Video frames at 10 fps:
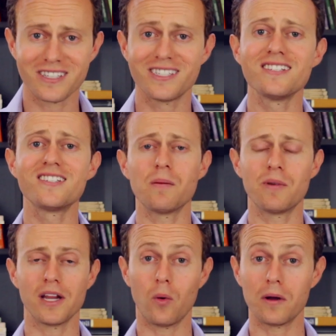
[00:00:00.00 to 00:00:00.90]
This is
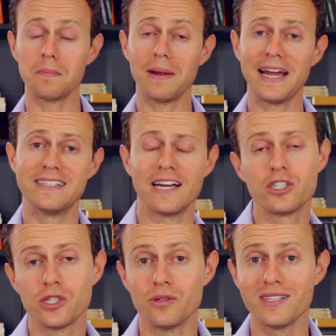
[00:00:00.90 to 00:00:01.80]
somebody I want to pay
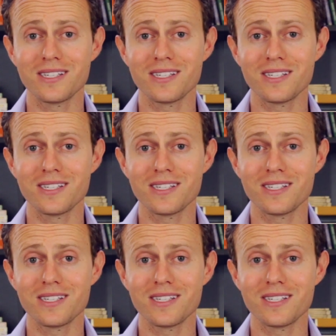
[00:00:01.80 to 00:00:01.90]
attention to.